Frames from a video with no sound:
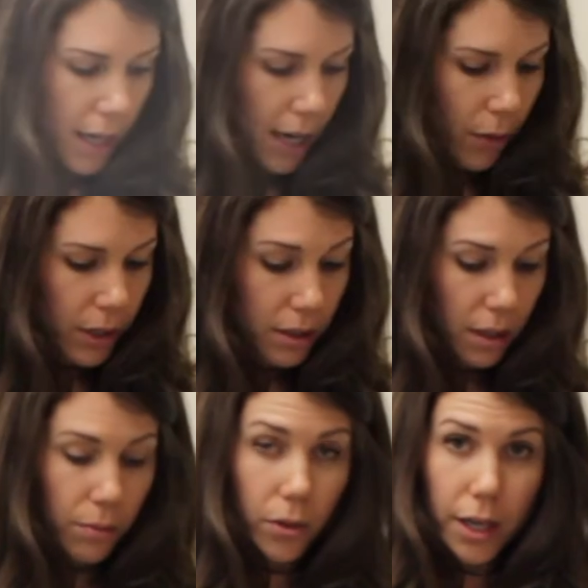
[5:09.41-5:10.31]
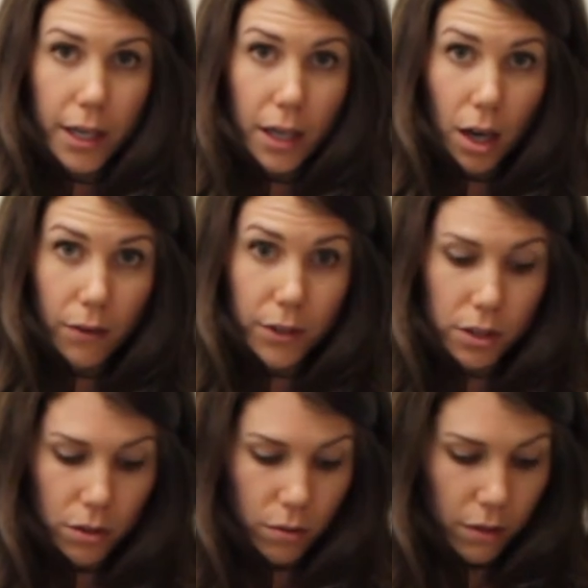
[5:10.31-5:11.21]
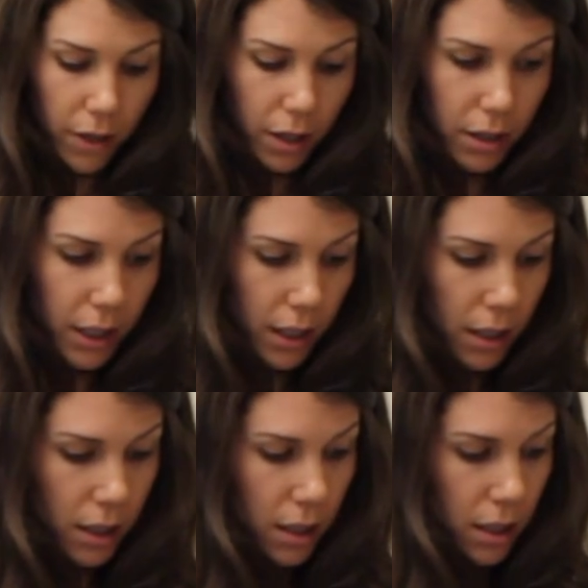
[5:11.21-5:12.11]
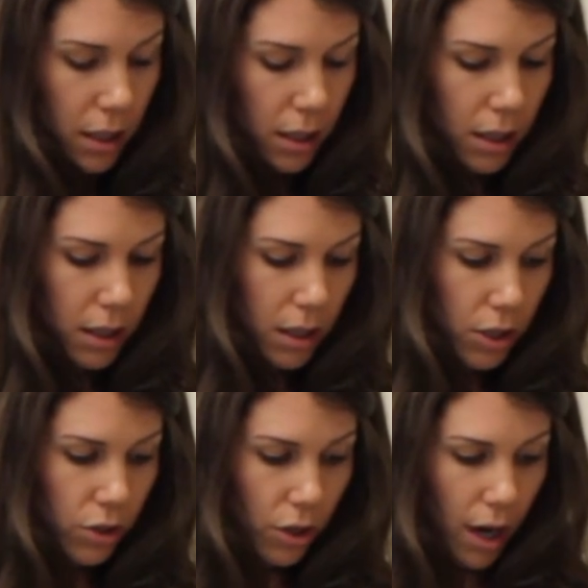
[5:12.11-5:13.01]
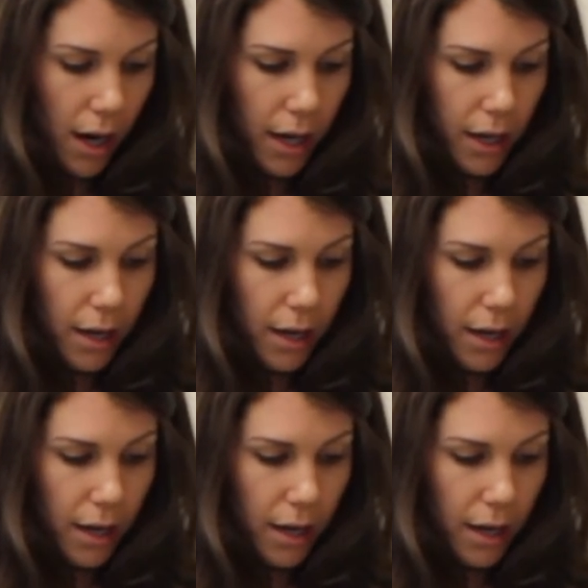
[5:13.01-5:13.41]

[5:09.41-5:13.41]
now we're just gonna pour it off into one of our clean, dry